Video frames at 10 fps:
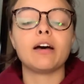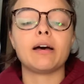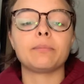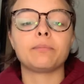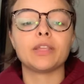
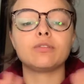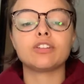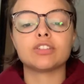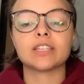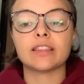um, but you
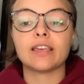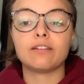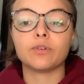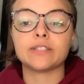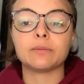can just get the
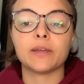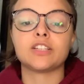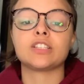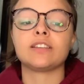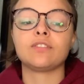invoicing
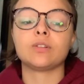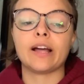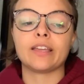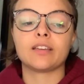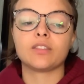pages if you
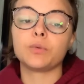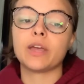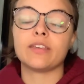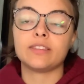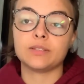like the
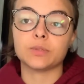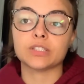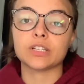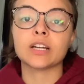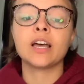way that these
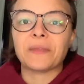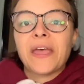ones look.